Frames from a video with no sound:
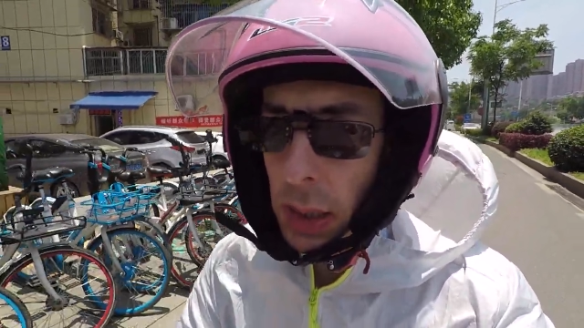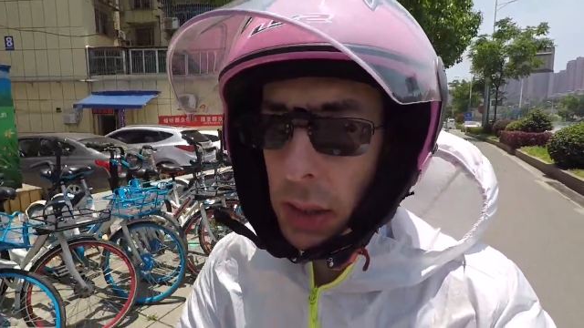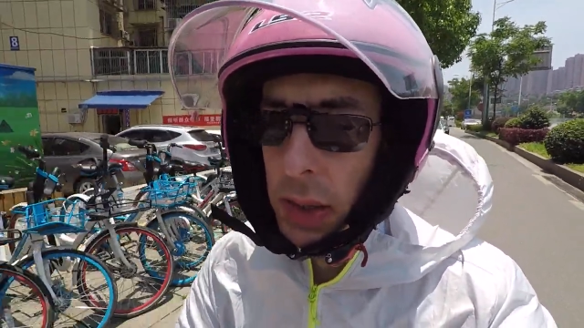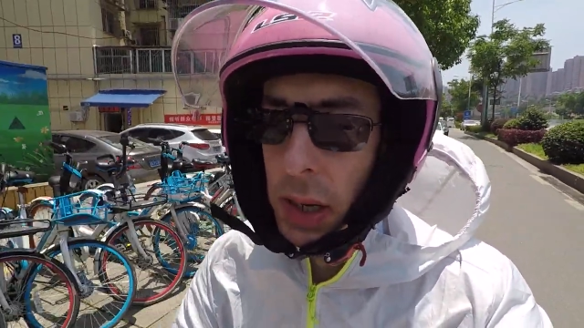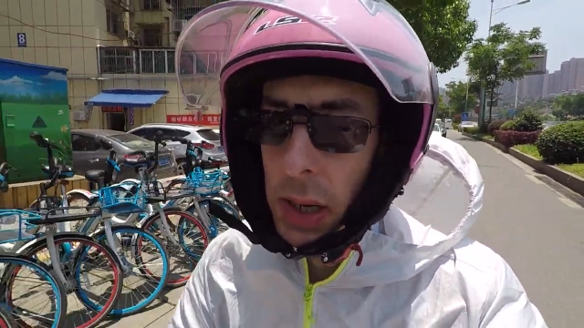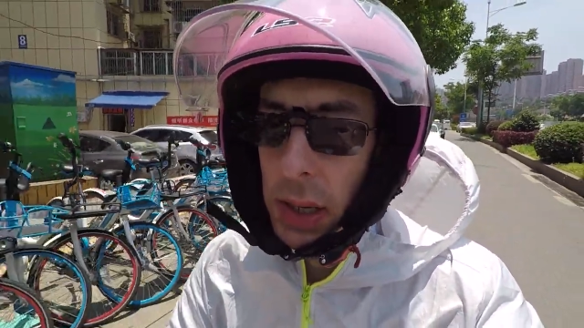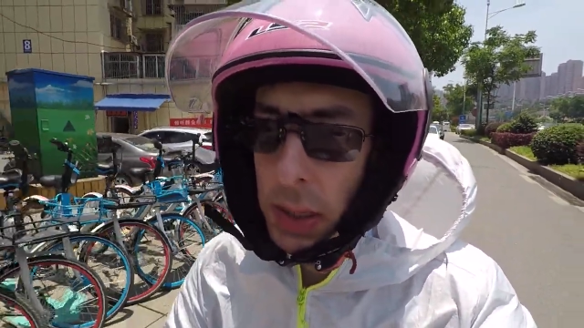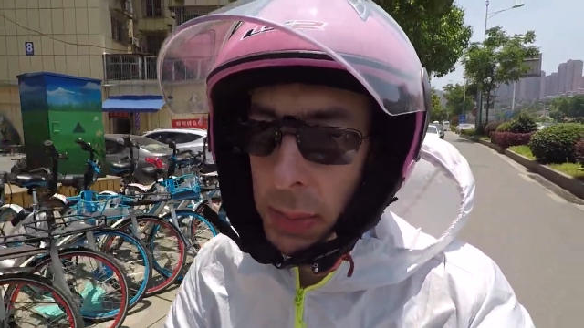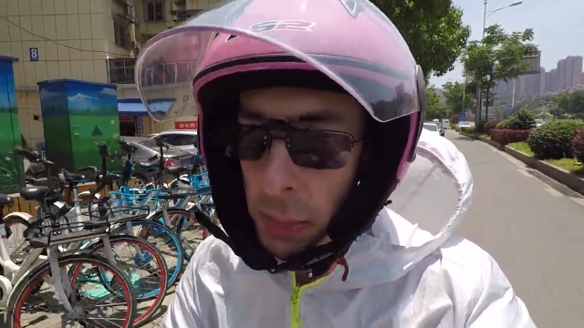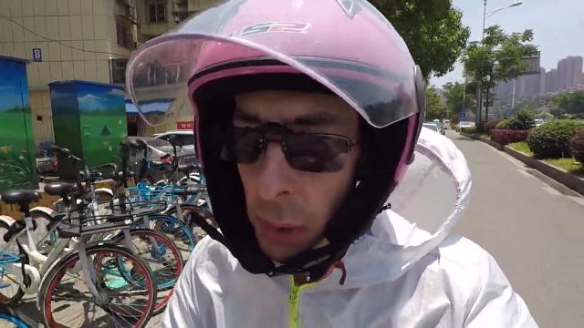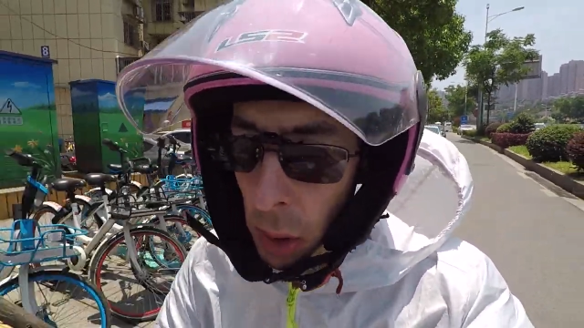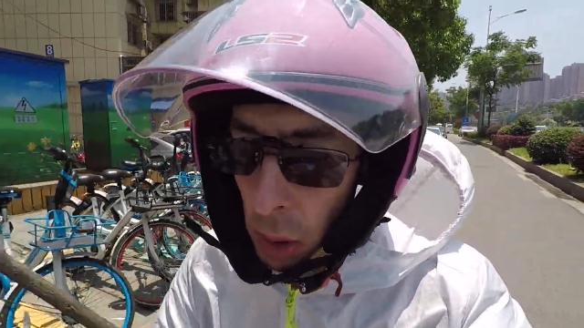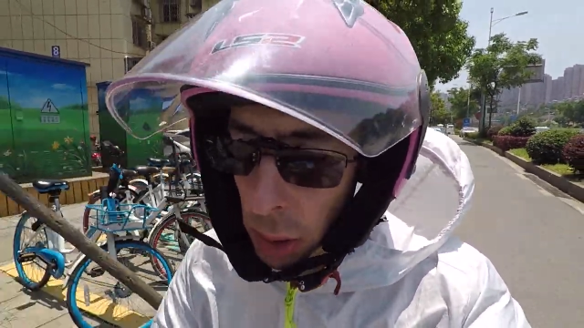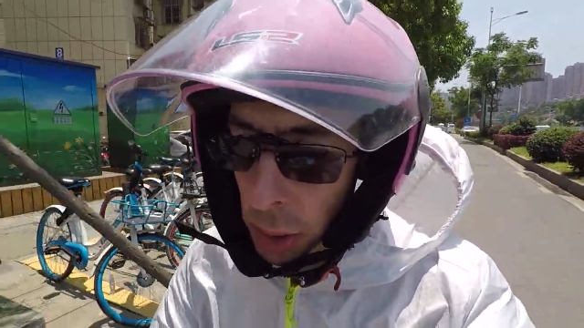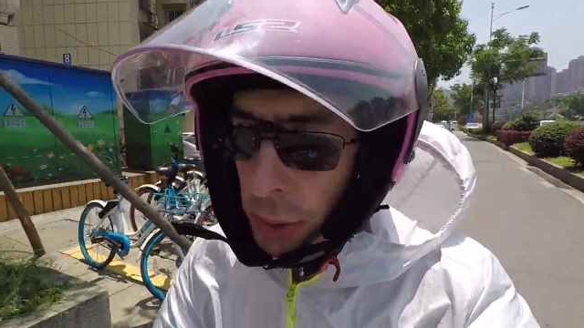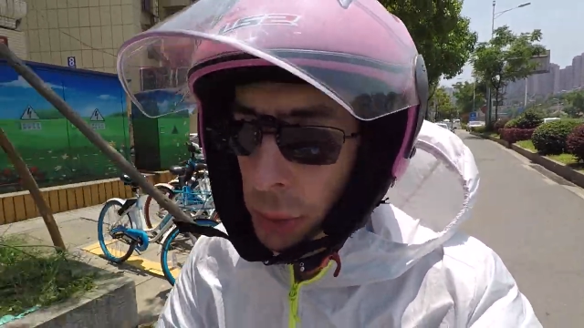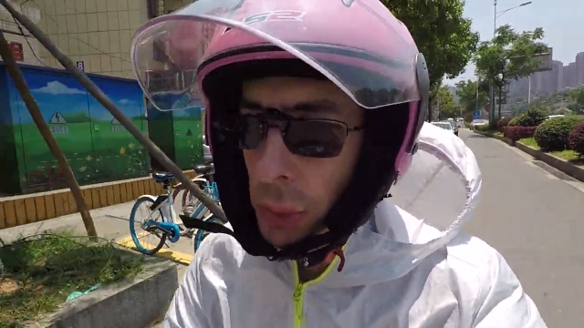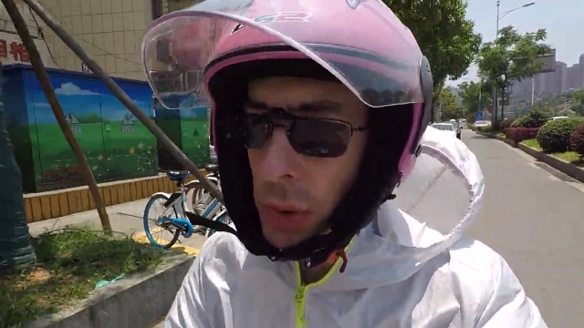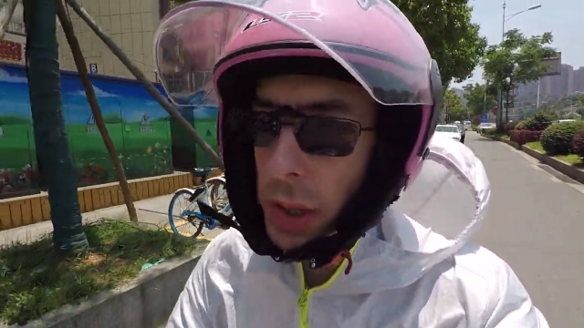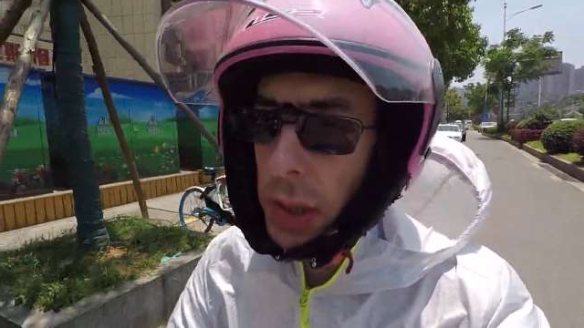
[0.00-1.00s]
There is more
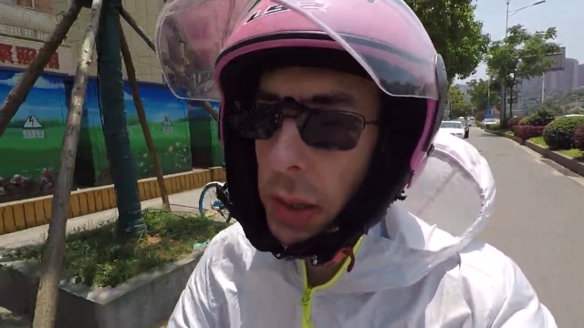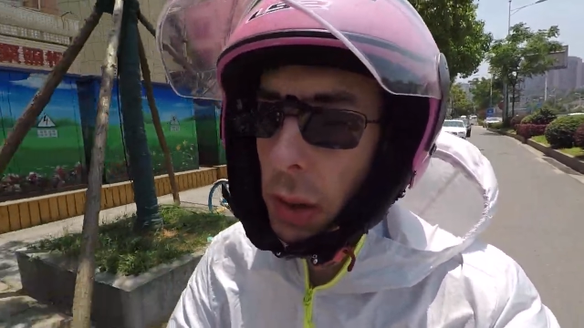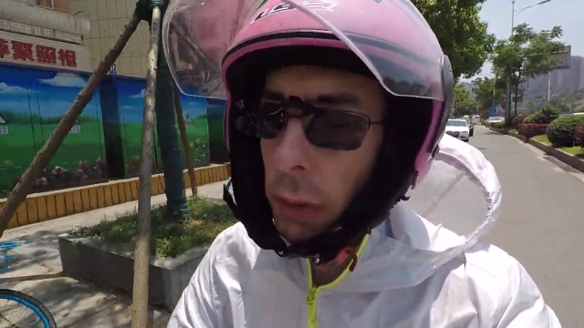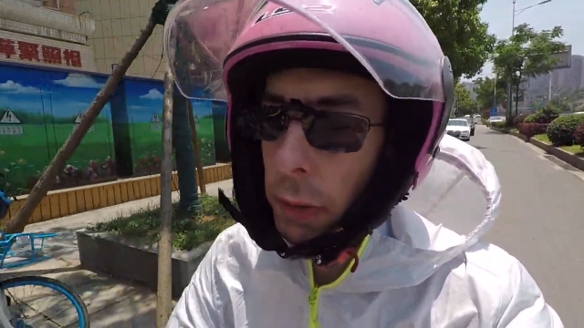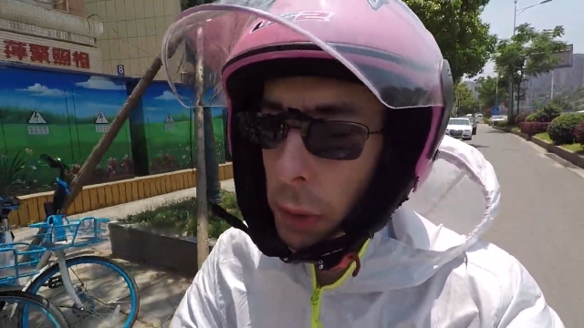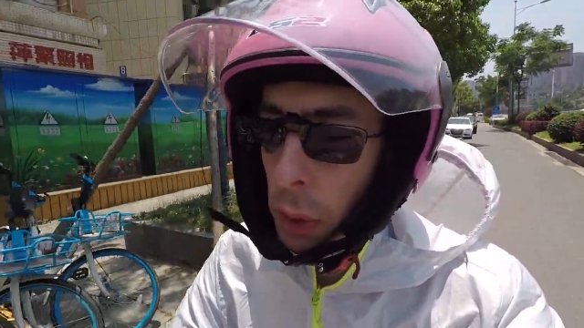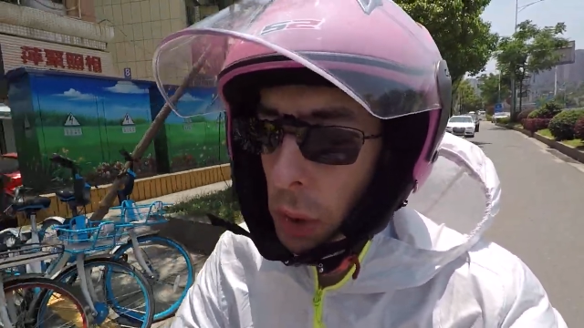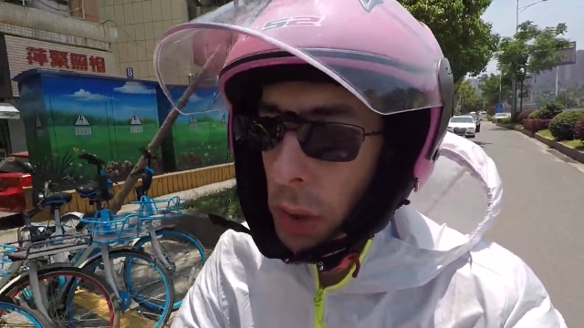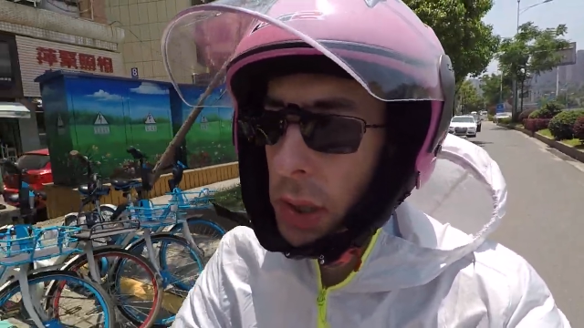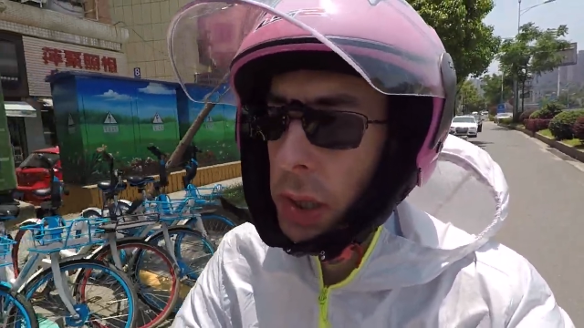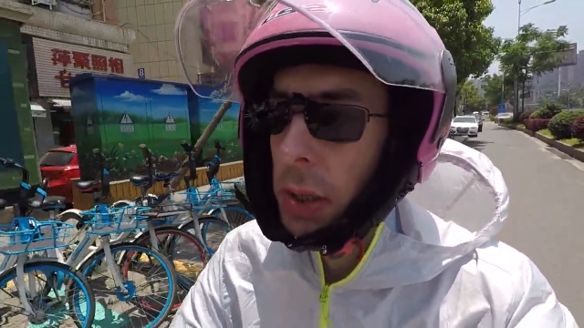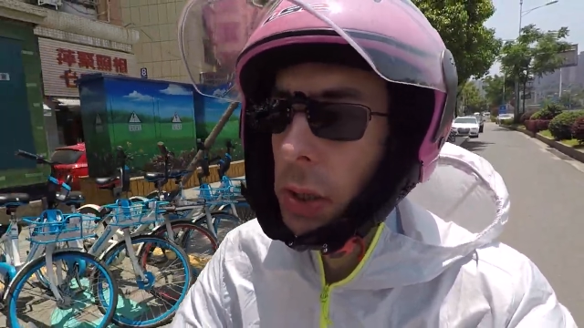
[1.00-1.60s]
to it. Of course,